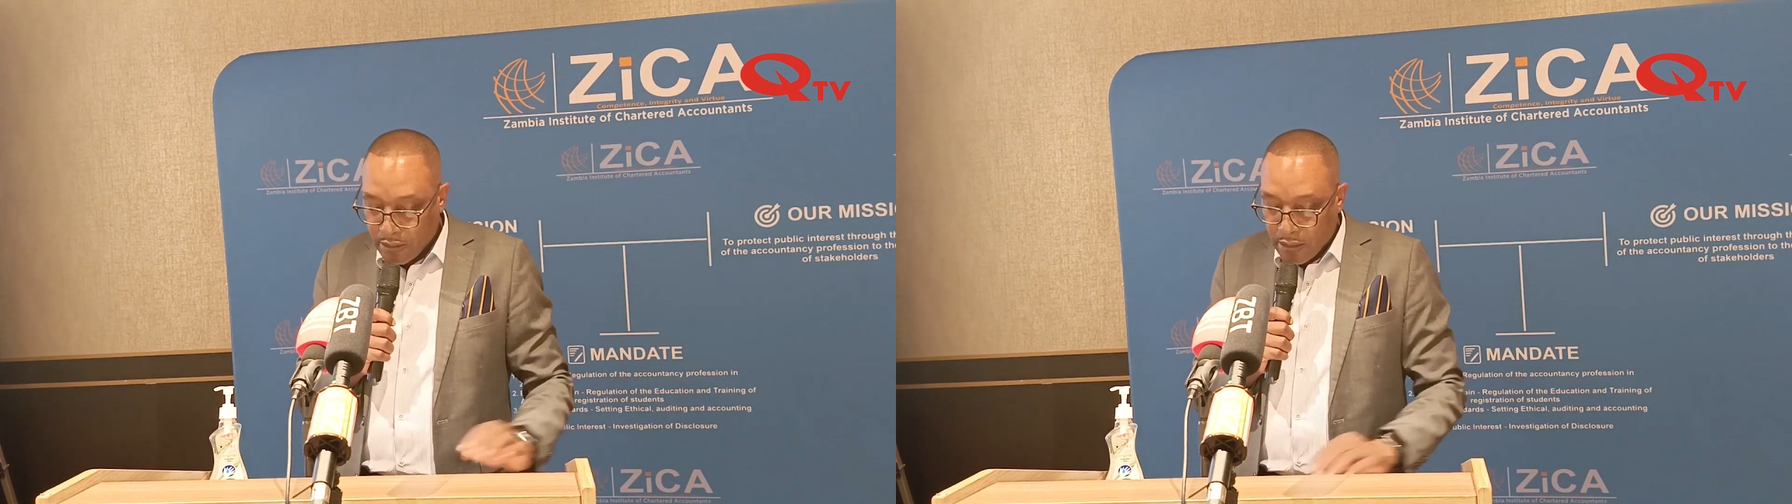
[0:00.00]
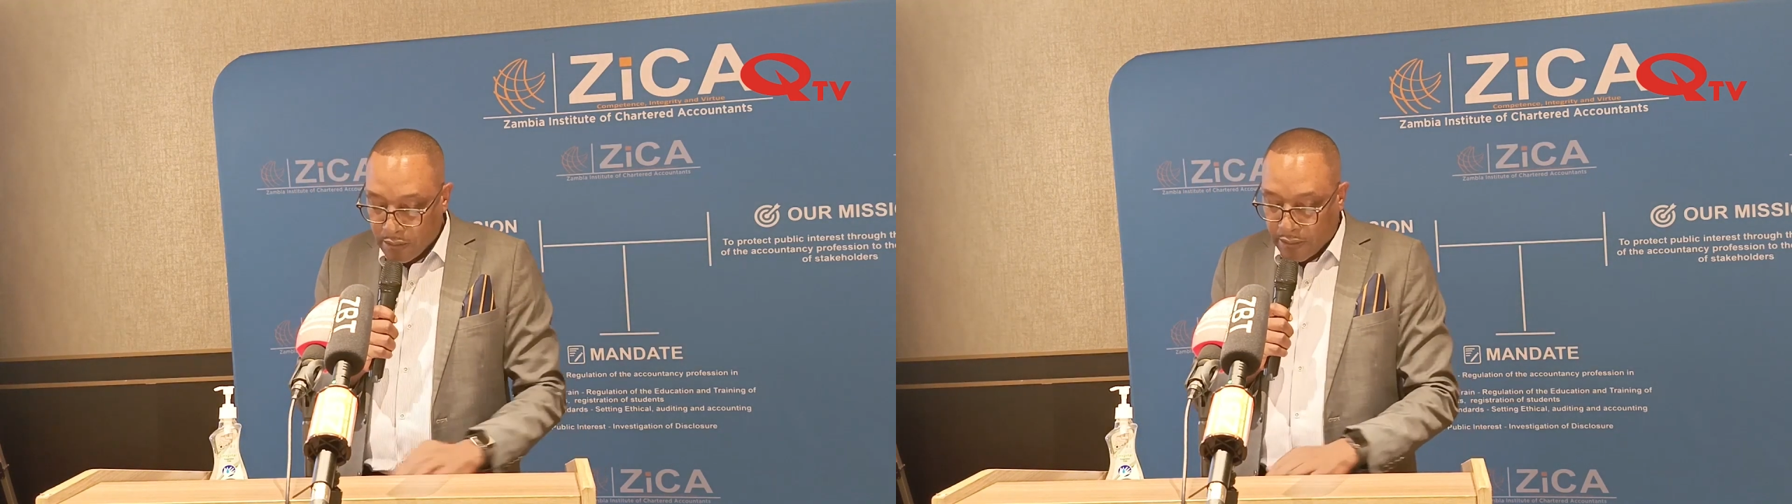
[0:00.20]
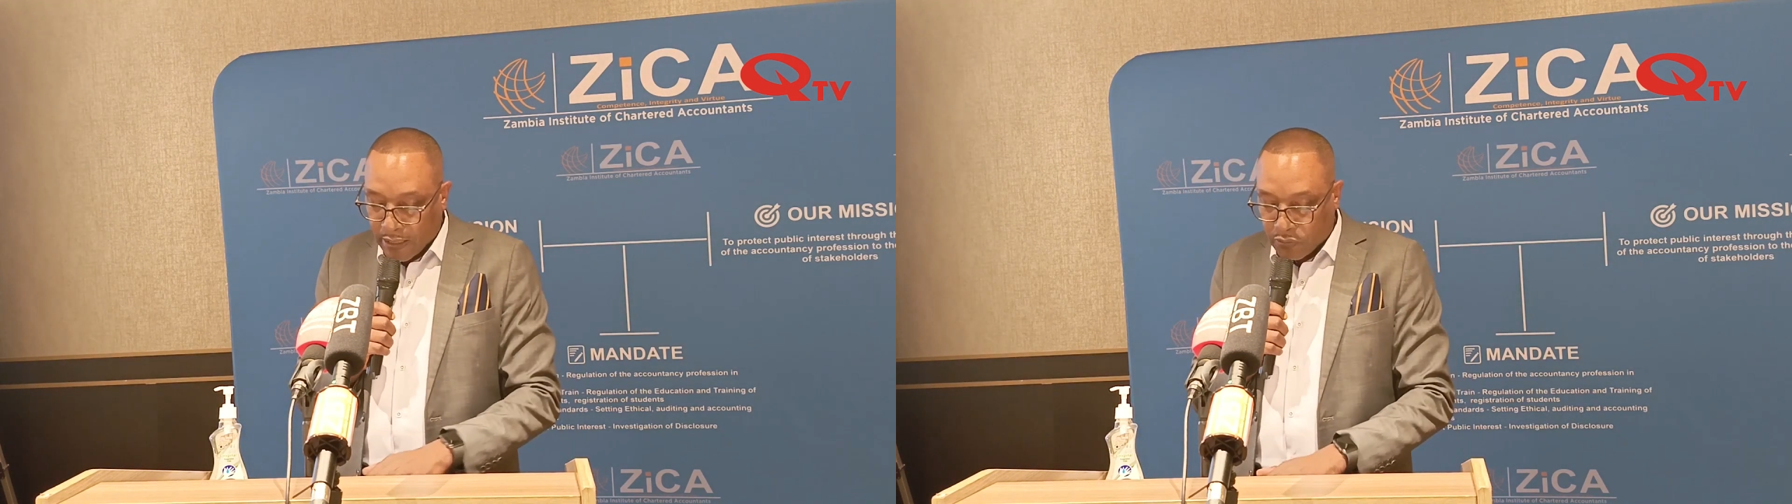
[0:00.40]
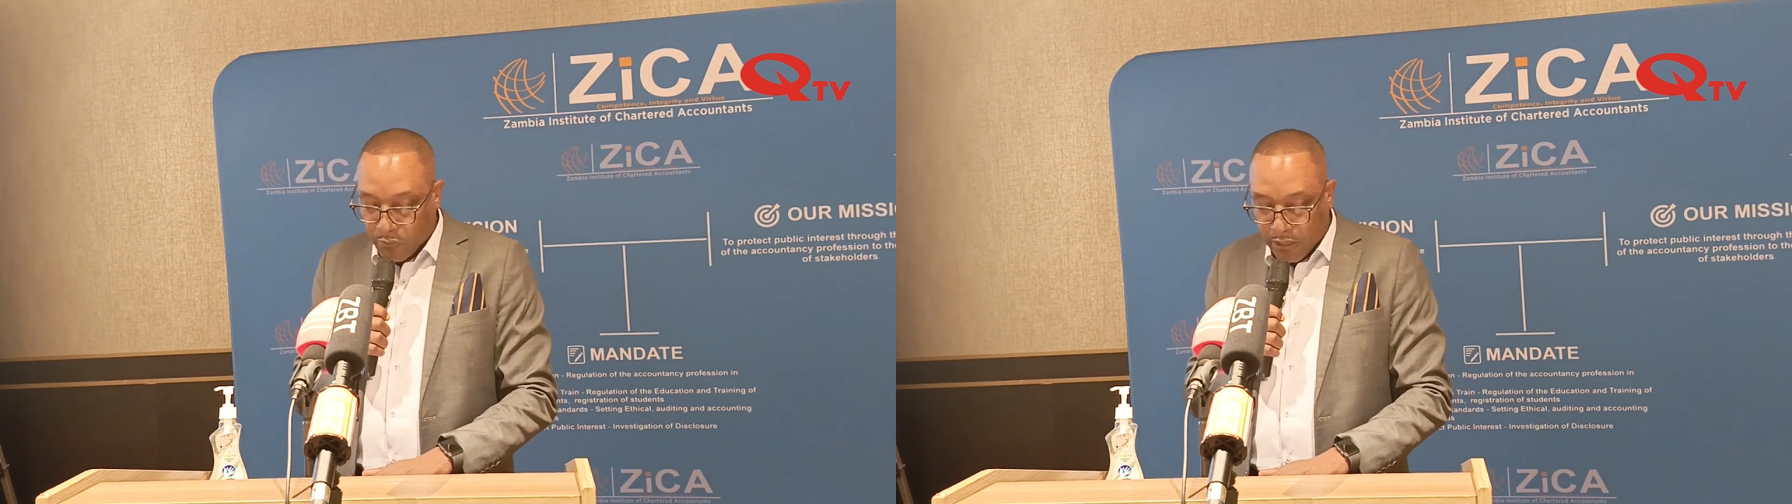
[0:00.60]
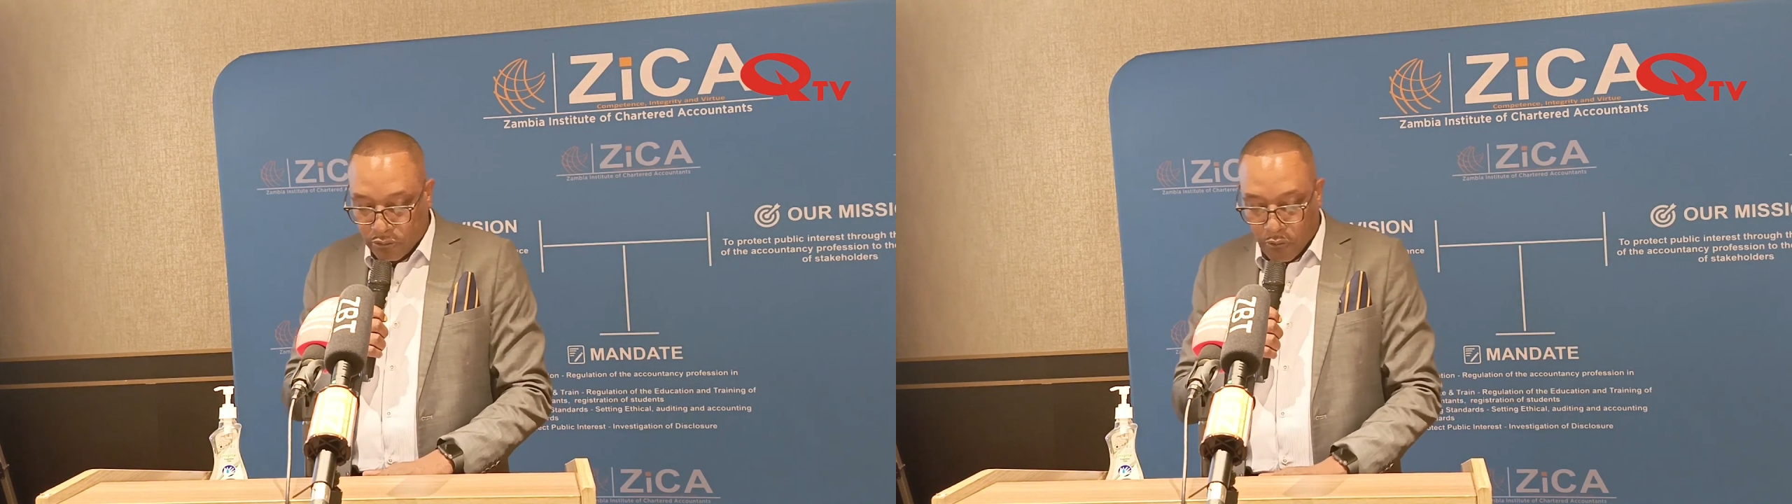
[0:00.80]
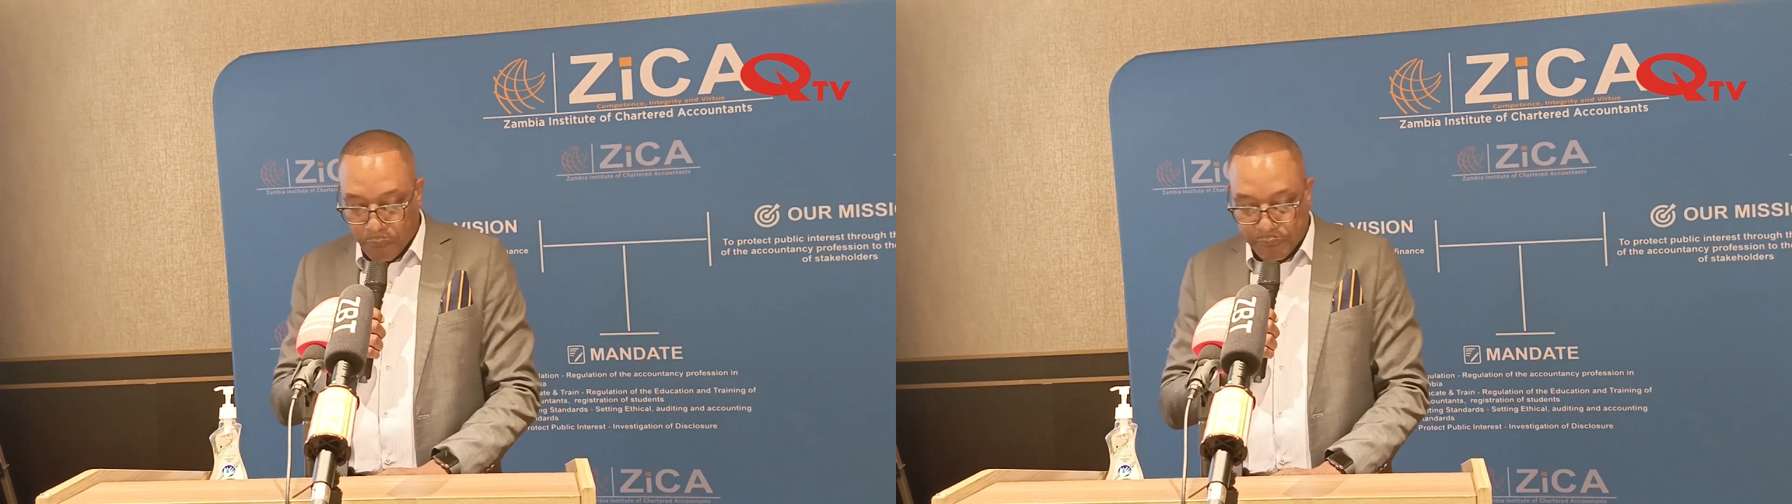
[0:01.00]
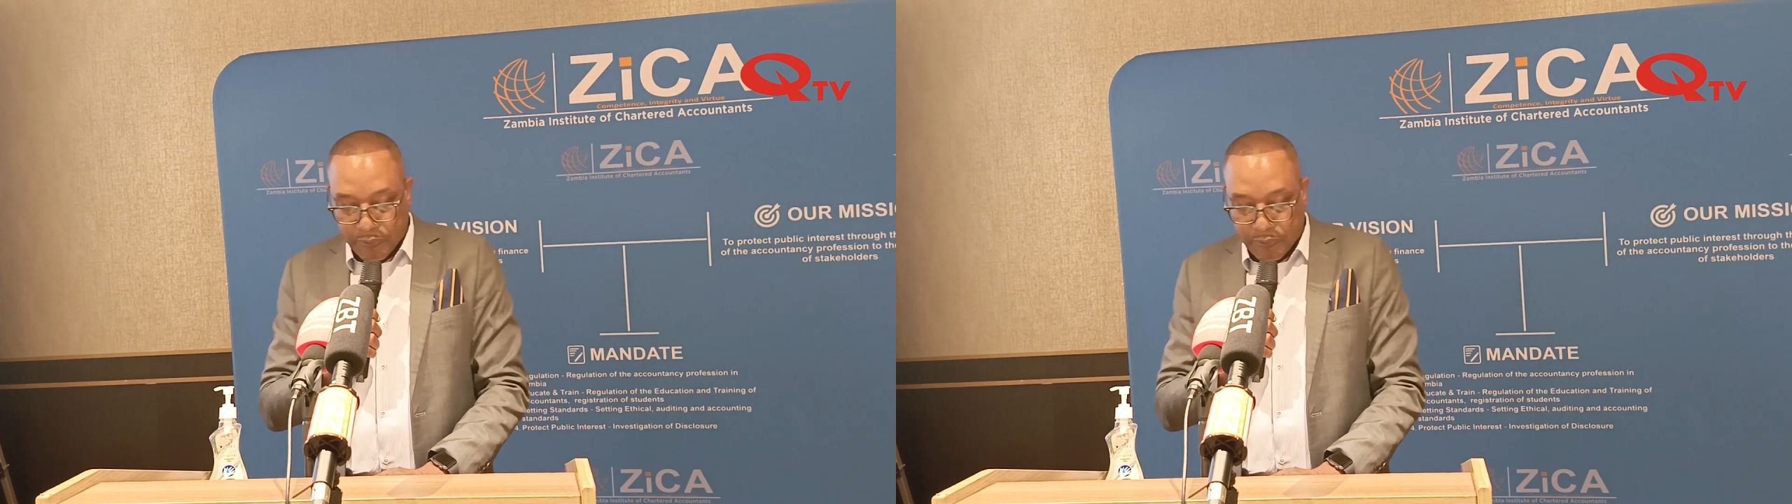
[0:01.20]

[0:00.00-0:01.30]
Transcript: tax workshops